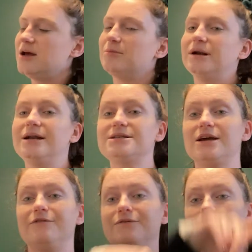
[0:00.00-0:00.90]
but it is a
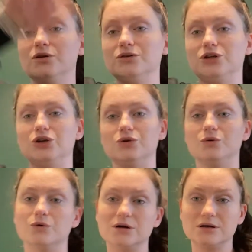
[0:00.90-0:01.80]
full
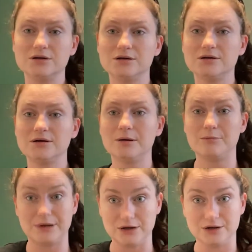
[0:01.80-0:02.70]
U
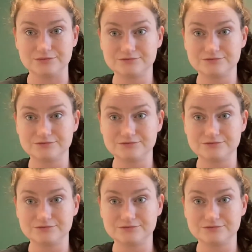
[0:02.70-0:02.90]
pillow.